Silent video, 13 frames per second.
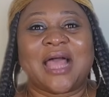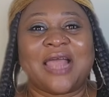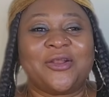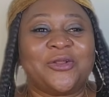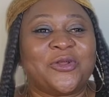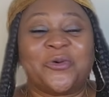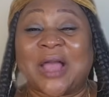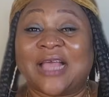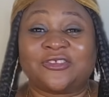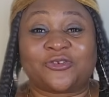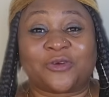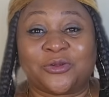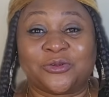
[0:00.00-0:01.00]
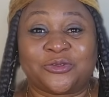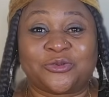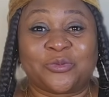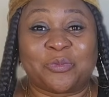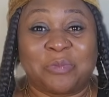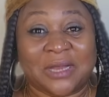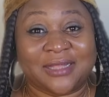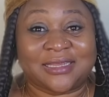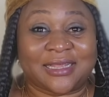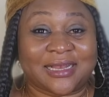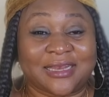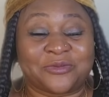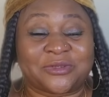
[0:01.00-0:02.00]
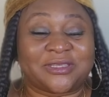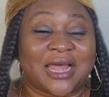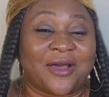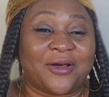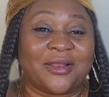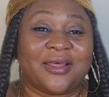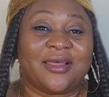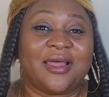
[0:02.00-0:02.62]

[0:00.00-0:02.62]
I don't know why I struggle to play the clips now.